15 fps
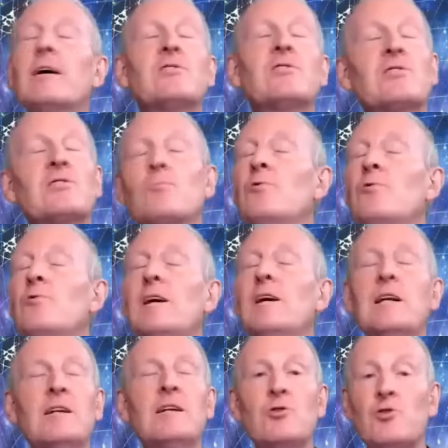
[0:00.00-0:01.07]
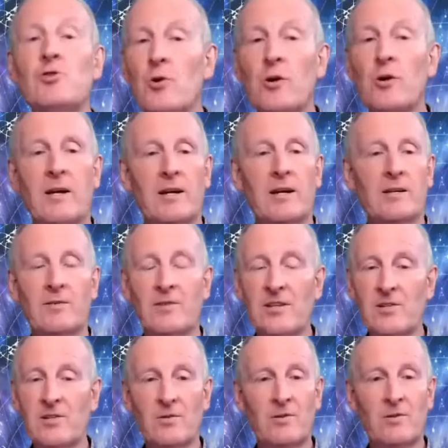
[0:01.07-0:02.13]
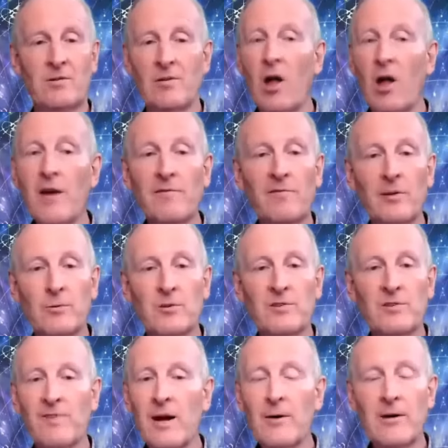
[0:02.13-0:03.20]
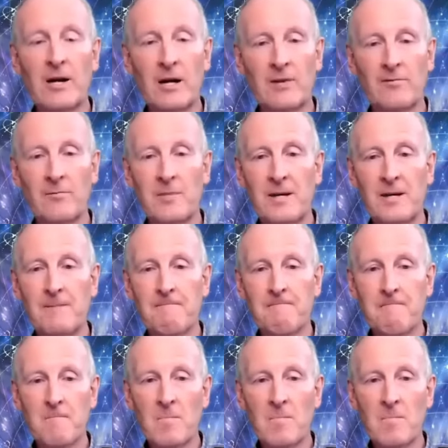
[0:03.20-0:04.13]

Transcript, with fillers: just really enjoying this life that was flowing over me.